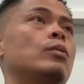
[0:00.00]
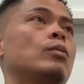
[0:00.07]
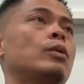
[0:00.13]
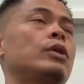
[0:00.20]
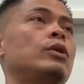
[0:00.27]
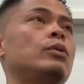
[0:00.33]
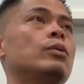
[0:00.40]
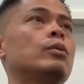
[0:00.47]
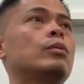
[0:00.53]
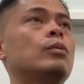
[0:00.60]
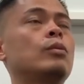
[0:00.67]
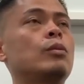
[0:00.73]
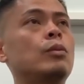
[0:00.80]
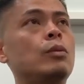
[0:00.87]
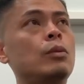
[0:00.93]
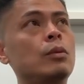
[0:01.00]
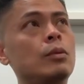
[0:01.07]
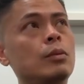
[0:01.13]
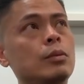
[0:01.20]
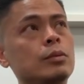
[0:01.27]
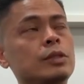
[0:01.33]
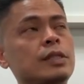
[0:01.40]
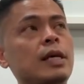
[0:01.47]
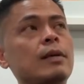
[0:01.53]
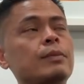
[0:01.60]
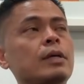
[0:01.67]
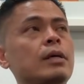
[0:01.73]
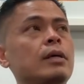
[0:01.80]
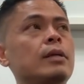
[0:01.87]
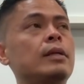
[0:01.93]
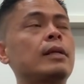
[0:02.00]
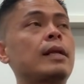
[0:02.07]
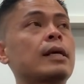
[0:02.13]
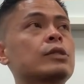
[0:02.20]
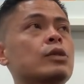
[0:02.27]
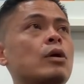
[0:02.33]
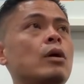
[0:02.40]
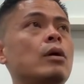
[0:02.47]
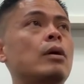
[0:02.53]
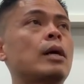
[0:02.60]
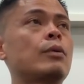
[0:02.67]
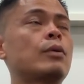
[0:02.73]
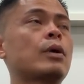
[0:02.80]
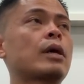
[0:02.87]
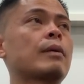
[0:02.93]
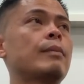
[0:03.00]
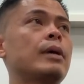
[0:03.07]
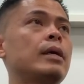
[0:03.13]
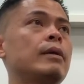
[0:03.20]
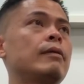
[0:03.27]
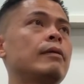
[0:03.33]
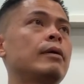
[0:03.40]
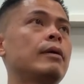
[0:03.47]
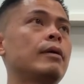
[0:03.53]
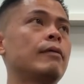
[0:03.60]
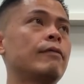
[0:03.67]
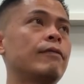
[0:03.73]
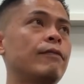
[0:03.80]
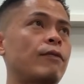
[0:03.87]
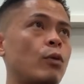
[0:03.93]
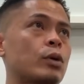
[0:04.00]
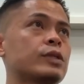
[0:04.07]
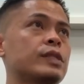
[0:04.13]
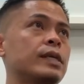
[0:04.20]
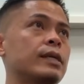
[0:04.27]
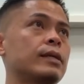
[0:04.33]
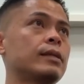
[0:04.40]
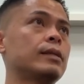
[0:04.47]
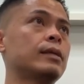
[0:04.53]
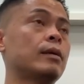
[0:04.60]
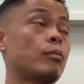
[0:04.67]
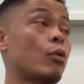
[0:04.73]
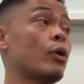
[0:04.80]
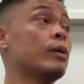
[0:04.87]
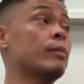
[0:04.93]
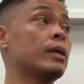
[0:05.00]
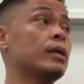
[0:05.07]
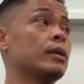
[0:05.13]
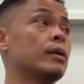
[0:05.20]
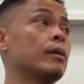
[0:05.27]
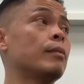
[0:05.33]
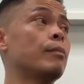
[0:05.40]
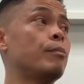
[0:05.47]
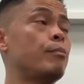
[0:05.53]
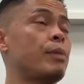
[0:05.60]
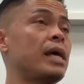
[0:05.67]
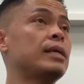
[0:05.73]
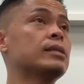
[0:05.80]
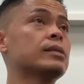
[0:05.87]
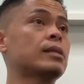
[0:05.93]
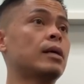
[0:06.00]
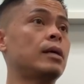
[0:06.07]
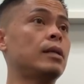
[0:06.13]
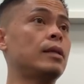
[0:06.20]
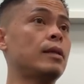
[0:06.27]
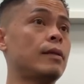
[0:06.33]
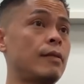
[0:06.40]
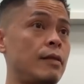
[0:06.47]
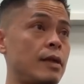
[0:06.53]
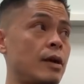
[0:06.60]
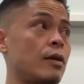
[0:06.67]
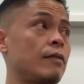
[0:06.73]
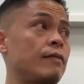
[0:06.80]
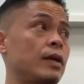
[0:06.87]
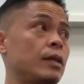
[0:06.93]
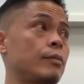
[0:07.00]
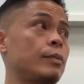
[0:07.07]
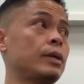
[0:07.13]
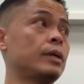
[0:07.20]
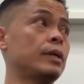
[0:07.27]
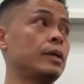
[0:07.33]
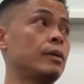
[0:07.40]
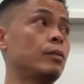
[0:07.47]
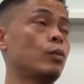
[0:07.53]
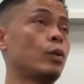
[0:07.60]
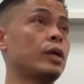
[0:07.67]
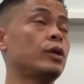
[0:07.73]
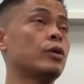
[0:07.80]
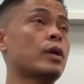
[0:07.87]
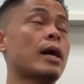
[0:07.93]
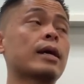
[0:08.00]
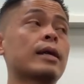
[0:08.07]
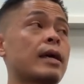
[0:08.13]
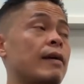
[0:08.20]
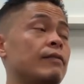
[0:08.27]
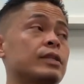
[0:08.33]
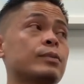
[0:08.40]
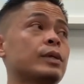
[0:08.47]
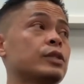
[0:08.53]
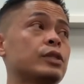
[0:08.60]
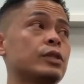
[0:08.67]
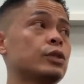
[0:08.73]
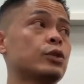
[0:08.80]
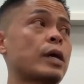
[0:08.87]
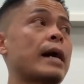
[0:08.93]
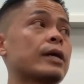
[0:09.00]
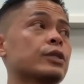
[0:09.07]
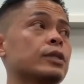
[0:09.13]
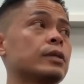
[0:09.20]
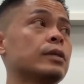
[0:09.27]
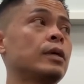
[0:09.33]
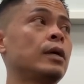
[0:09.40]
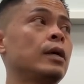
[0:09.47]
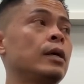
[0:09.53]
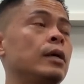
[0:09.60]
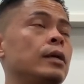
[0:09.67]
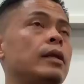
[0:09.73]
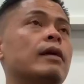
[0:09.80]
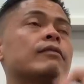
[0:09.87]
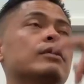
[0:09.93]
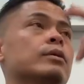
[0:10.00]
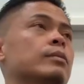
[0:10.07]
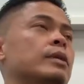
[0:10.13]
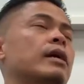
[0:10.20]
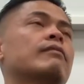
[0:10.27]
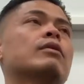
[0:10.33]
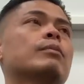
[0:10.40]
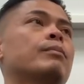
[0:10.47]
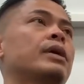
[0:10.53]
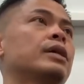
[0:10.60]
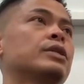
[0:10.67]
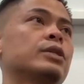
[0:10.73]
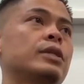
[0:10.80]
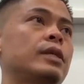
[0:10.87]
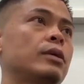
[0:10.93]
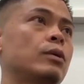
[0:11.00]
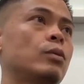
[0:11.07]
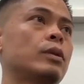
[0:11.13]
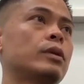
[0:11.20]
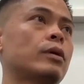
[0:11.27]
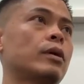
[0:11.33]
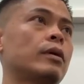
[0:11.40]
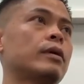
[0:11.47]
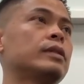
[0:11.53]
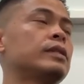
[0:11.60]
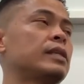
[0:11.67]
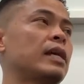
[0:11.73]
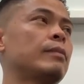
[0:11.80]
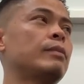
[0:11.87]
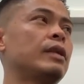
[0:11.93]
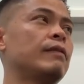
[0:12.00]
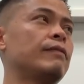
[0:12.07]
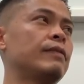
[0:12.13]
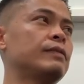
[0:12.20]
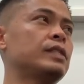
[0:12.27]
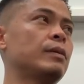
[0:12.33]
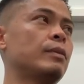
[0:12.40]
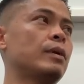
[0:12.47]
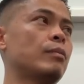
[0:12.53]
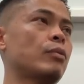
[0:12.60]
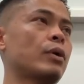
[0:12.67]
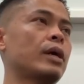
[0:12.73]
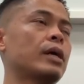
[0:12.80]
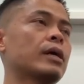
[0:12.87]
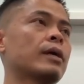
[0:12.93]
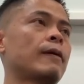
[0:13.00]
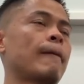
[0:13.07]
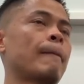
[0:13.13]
when you set up the, the next call i would recommend forcing the appointment based on their availability when you're not going to have as much distraction Never never pitch a deal when they're on a 10 minute, 15 minute break